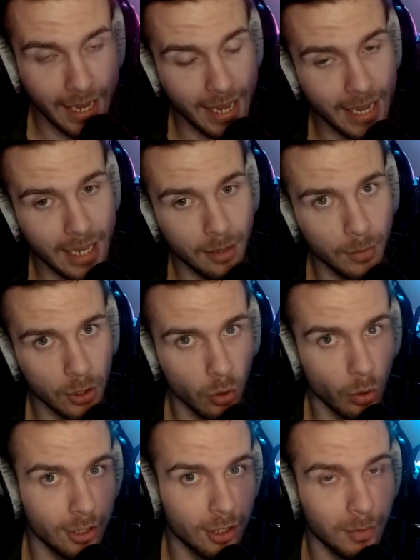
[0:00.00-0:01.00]
am
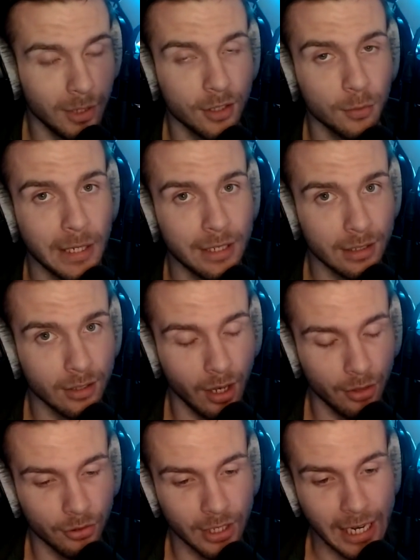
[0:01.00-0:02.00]
going to be expanding to
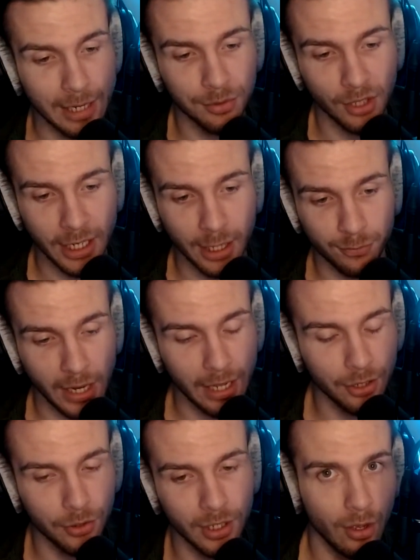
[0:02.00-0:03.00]
other games like
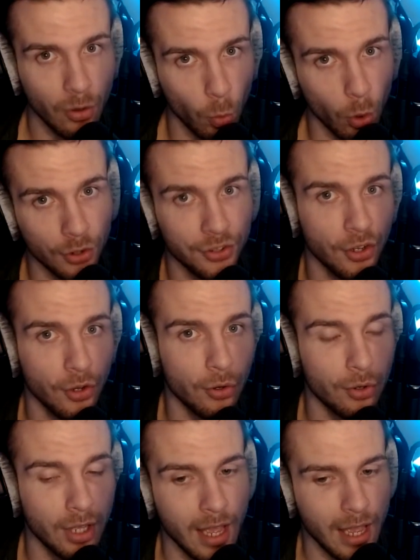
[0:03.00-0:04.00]
Valorant,
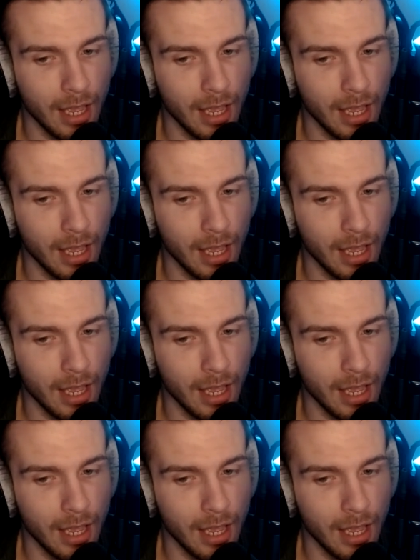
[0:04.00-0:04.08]
Warzone,